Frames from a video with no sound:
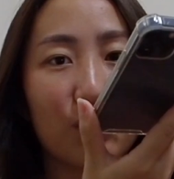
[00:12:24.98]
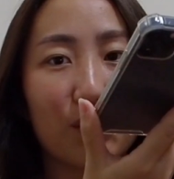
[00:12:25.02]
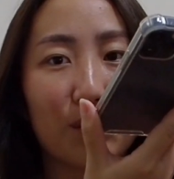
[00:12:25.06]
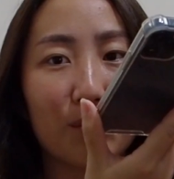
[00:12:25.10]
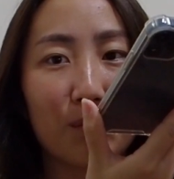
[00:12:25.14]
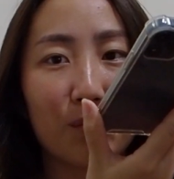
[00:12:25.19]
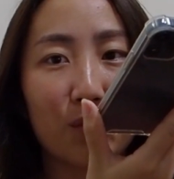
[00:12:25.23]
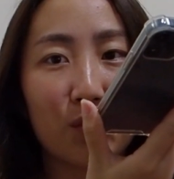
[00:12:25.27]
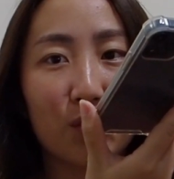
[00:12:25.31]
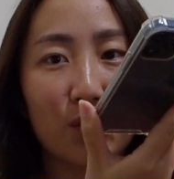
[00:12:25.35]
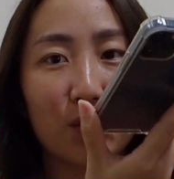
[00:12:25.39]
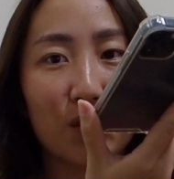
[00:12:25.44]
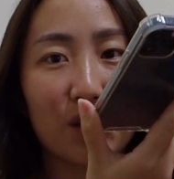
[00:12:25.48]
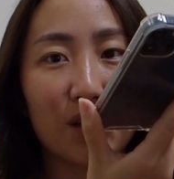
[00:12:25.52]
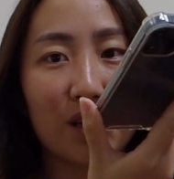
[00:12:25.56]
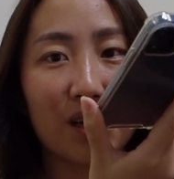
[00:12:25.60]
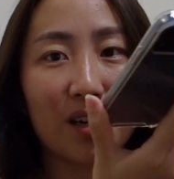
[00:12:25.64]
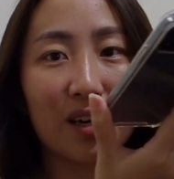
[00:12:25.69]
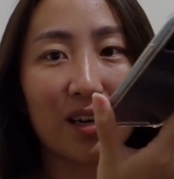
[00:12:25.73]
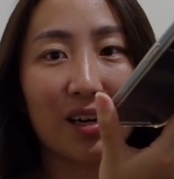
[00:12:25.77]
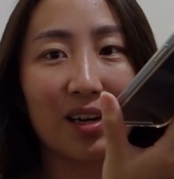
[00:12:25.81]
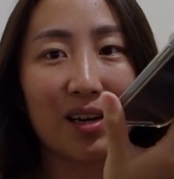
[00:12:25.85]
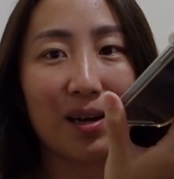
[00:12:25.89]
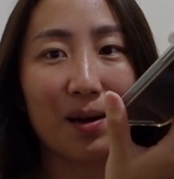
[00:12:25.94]
one
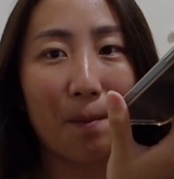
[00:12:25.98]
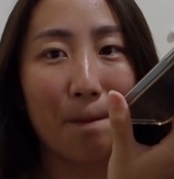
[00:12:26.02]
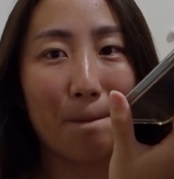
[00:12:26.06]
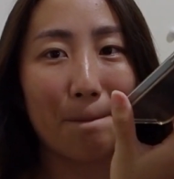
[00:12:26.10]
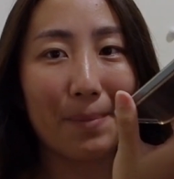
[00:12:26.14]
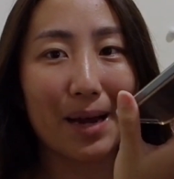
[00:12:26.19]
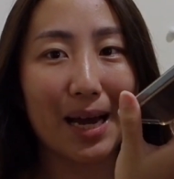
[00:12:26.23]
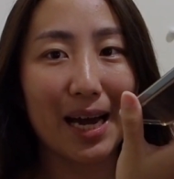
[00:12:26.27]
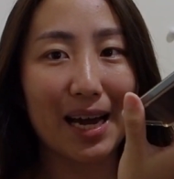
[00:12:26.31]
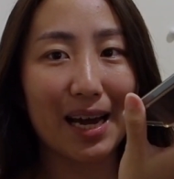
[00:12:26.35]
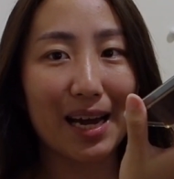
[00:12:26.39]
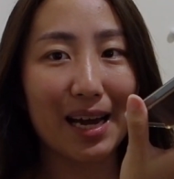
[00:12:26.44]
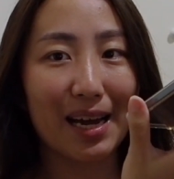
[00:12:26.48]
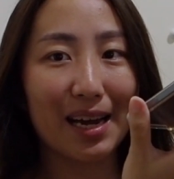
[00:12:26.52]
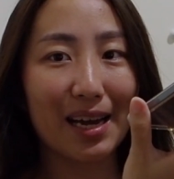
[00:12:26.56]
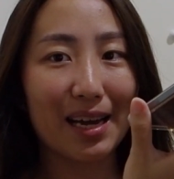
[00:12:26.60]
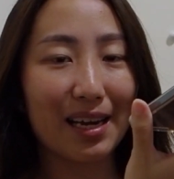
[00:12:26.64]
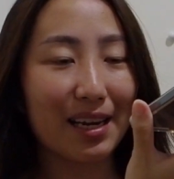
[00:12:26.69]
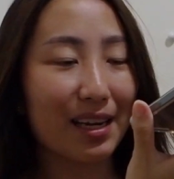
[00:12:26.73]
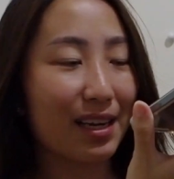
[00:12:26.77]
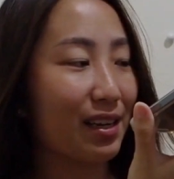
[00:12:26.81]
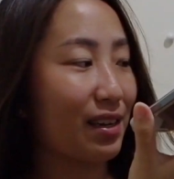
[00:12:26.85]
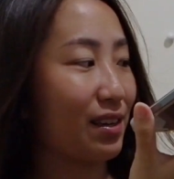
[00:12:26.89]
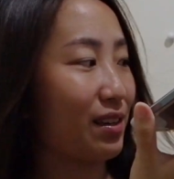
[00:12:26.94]
more
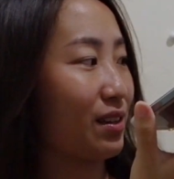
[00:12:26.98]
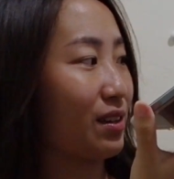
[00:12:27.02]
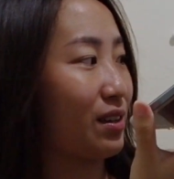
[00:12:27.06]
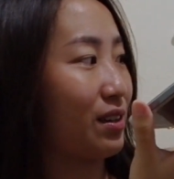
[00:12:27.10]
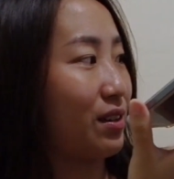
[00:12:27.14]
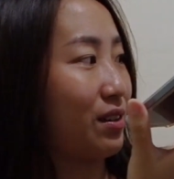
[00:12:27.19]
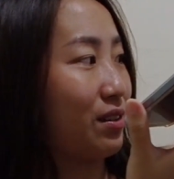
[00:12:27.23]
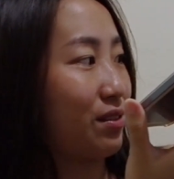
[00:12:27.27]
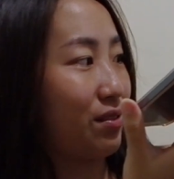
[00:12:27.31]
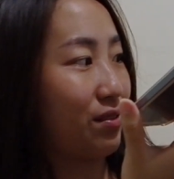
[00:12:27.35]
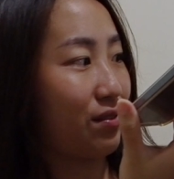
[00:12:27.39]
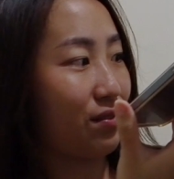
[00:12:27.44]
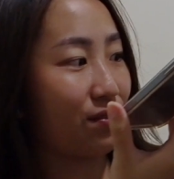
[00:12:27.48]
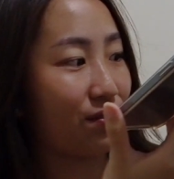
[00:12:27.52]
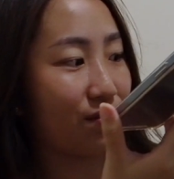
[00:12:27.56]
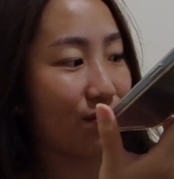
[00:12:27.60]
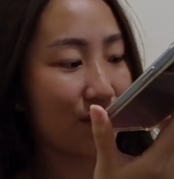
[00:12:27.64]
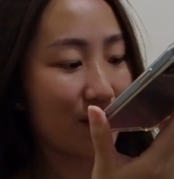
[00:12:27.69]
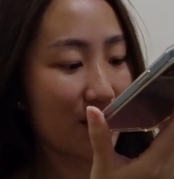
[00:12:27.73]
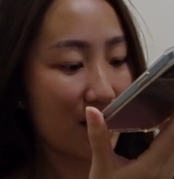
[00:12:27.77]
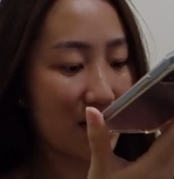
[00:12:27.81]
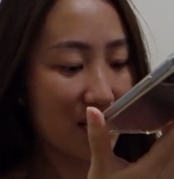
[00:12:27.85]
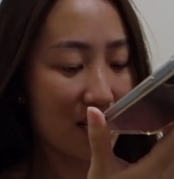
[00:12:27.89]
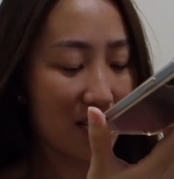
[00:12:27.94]
bag of
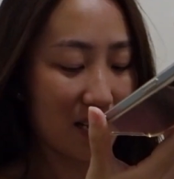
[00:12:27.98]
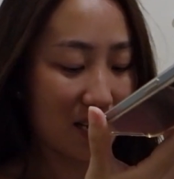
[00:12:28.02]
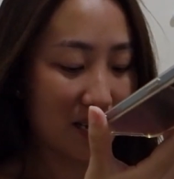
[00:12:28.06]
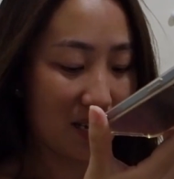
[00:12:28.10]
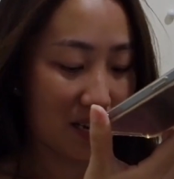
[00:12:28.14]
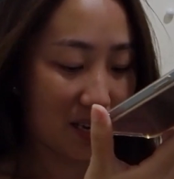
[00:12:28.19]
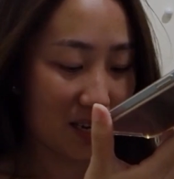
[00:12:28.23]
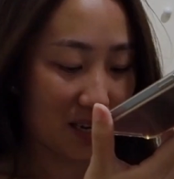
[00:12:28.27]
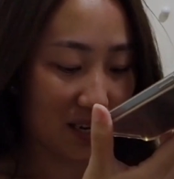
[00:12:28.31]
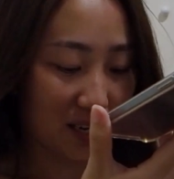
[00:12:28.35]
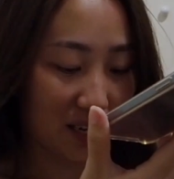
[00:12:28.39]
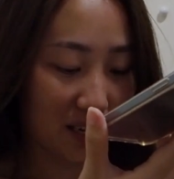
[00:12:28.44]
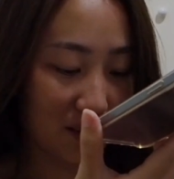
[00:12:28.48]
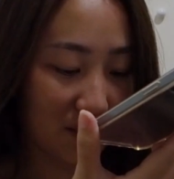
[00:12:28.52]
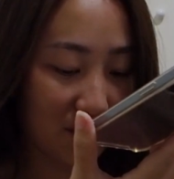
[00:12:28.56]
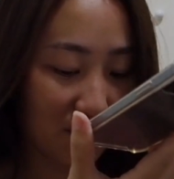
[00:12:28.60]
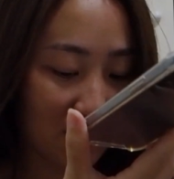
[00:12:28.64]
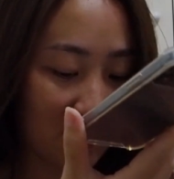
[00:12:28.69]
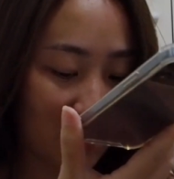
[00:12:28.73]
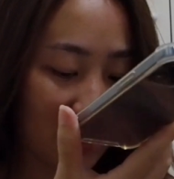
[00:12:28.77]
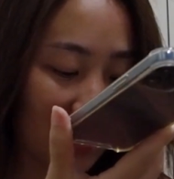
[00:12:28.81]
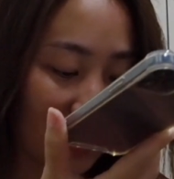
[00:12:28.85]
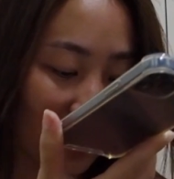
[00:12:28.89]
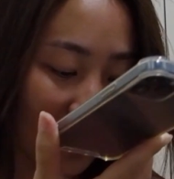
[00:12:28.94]

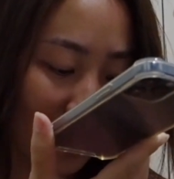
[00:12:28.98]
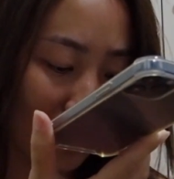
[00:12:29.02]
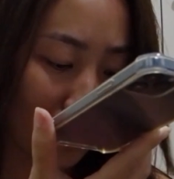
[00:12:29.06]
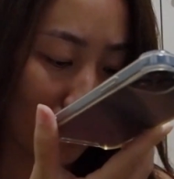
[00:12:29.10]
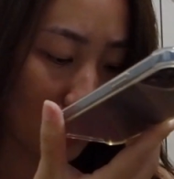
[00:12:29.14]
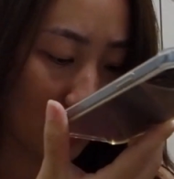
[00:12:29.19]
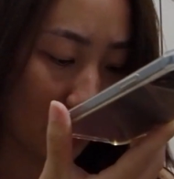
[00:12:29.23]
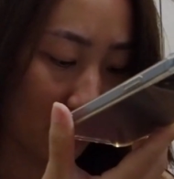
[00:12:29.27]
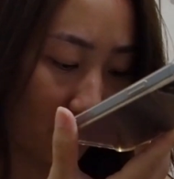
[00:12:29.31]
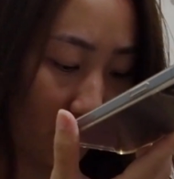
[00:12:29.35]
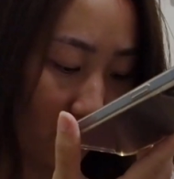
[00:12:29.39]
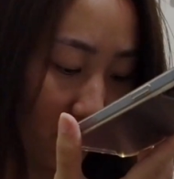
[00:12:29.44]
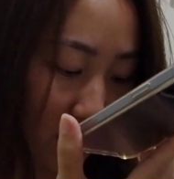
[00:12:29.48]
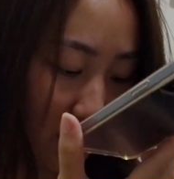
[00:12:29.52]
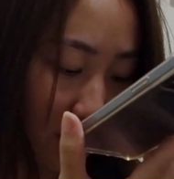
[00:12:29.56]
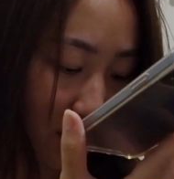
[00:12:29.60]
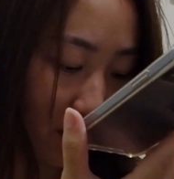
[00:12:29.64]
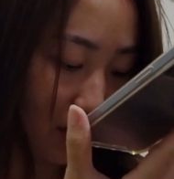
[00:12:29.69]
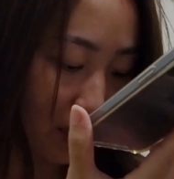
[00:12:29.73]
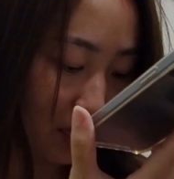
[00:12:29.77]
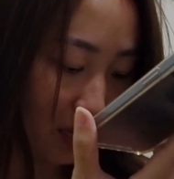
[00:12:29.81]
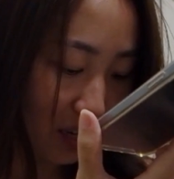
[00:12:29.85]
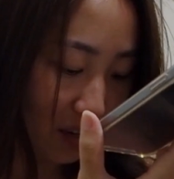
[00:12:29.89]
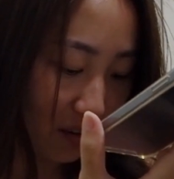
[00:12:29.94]
gifts that my
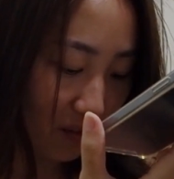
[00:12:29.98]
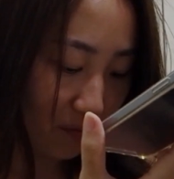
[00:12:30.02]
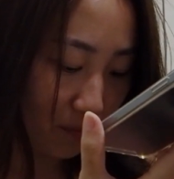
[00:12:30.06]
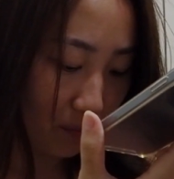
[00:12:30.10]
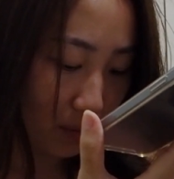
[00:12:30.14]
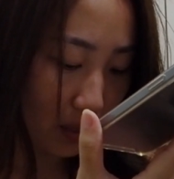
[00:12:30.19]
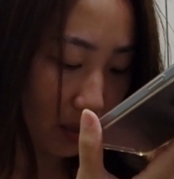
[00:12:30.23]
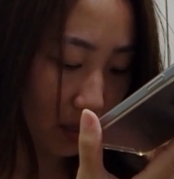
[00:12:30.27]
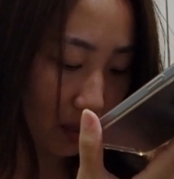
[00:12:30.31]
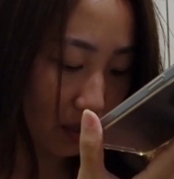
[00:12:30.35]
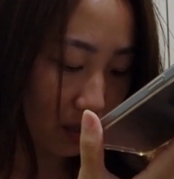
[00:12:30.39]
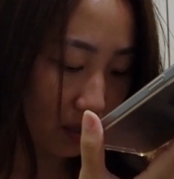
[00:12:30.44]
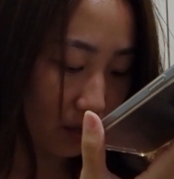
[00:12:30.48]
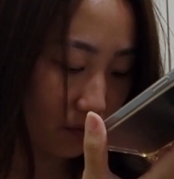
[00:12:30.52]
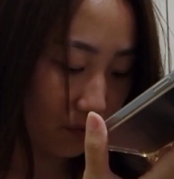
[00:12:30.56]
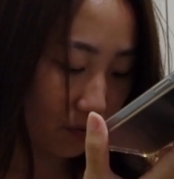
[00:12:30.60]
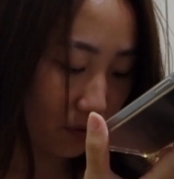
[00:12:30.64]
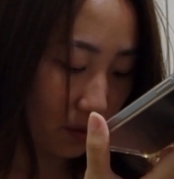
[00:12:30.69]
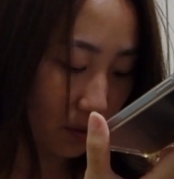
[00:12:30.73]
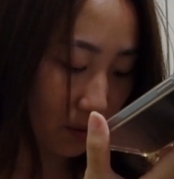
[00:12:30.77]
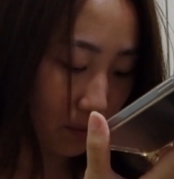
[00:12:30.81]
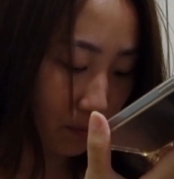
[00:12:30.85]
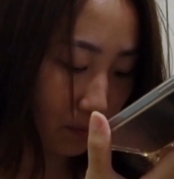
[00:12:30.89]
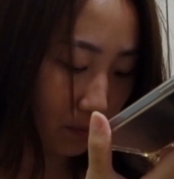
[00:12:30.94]
friends gave me. This is
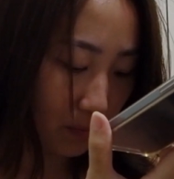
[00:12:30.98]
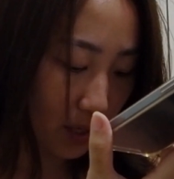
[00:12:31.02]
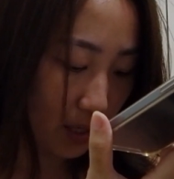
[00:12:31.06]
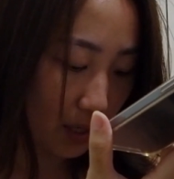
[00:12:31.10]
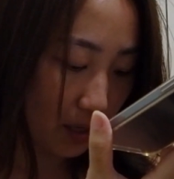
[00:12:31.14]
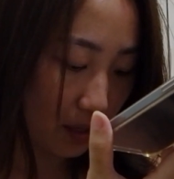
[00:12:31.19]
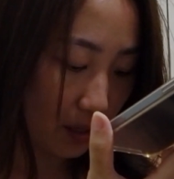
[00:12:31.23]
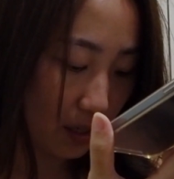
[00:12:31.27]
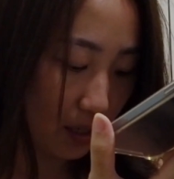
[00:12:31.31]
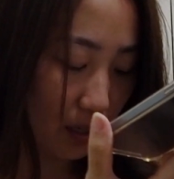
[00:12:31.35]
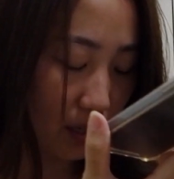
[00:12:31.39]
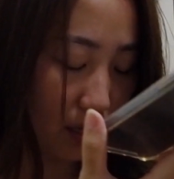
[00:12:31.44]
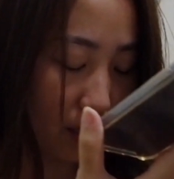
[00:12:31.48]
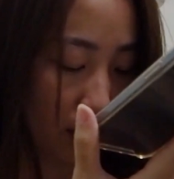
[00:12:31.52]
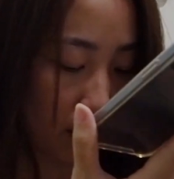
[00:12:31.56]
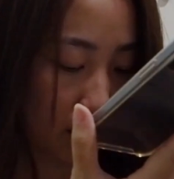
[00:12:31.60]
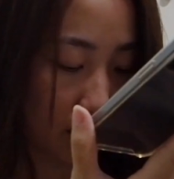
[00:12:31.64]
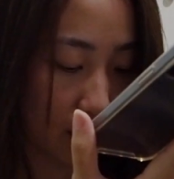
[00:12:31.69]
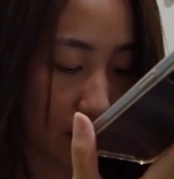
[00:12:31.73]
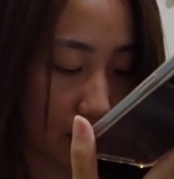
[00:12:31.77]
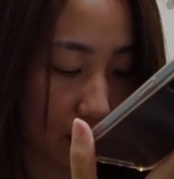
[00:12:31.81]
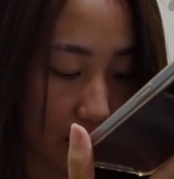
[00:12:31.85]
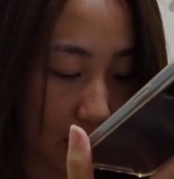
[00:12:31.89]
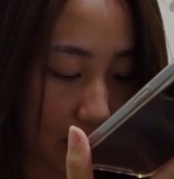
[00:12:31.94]
from, I think,
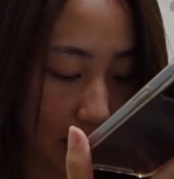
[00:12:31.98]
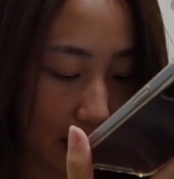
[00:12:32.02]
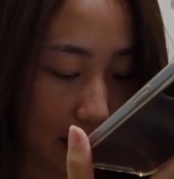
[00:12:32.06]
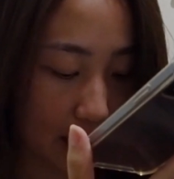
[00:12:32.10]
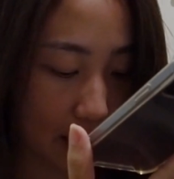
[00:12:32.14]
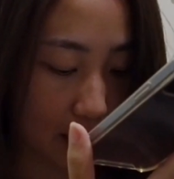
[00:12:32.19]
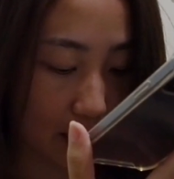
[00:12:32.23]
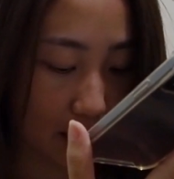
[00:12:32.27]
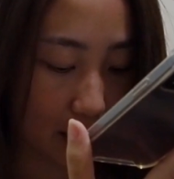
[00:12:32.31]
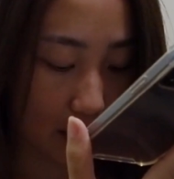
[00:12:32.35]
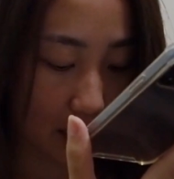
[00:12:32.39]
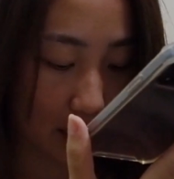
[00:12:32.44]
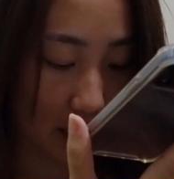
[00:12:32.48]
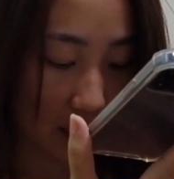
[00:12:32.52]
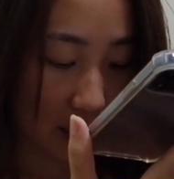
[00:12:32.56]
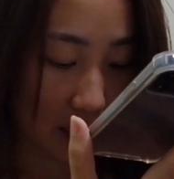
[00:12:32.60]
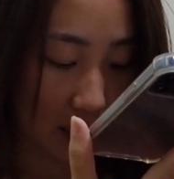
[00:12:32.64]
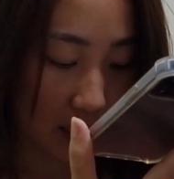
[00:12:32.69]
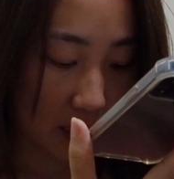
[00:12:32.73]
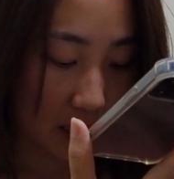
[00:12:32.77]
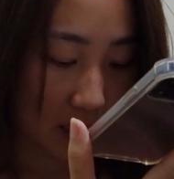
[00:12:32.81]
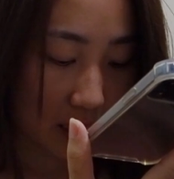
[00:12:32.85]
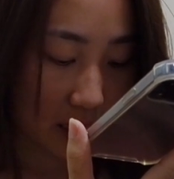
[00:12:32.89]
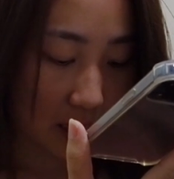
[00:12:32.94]
Elaine
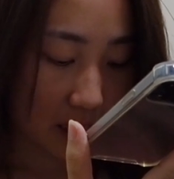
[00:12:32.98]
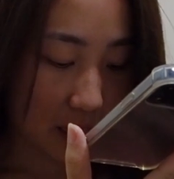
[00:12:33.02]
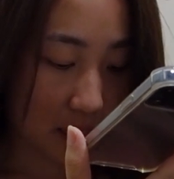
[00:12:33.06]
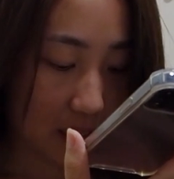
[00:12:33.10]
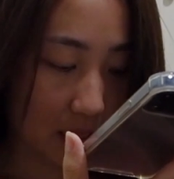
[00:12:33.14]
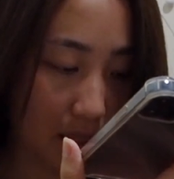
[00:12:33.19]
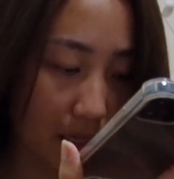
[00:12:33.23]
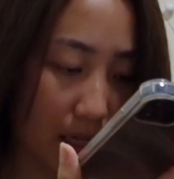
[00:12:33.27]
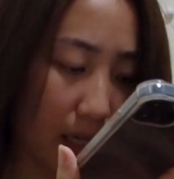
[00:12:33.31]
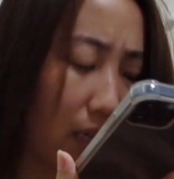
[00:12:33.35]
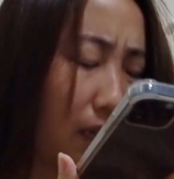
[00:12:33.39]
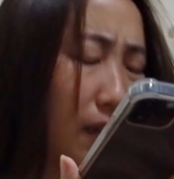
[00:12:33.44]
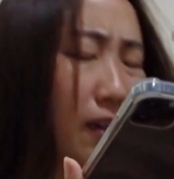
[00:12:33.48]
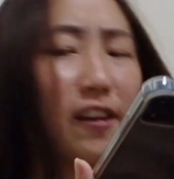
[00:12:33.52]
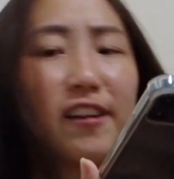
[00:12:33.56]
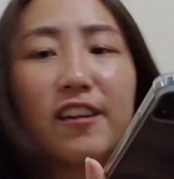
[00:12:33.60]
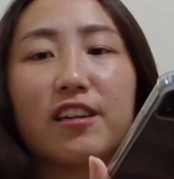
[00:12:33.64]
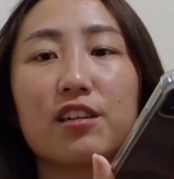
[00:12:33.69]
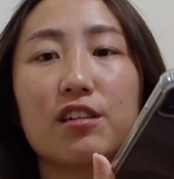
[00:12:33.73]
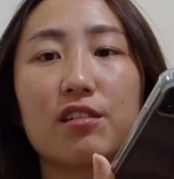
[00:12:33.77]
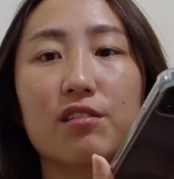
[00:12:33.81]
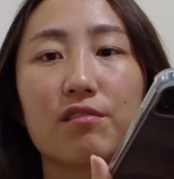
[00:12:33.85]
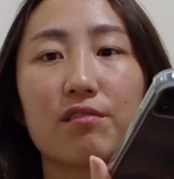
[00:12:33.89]
and